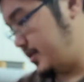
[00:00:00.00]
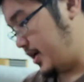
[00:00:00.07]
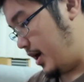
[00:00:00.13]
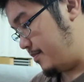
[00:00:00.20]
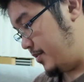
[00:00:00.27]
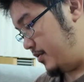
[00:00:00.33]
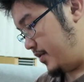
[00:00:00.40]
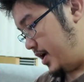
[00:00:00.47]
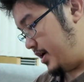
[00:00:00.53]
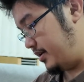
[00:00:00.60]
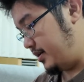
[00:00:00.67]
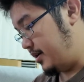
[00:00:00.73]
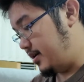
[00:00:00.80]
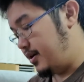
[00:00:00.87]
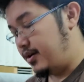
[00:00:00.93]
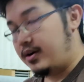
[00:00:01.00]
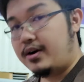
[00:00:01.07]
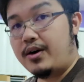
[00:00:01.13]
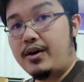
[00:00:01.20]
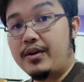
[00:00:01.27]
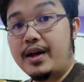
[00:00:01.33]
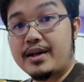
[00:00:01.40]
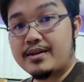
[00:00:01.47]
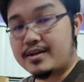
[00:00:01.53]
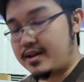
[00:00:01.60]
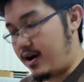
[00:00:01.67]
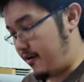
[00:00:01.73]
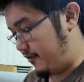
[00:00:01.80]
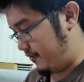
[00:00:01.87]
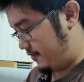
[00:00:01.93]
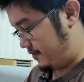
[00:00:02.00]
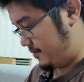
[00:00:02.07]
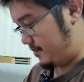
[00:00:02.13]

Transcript: copyright, all that stuff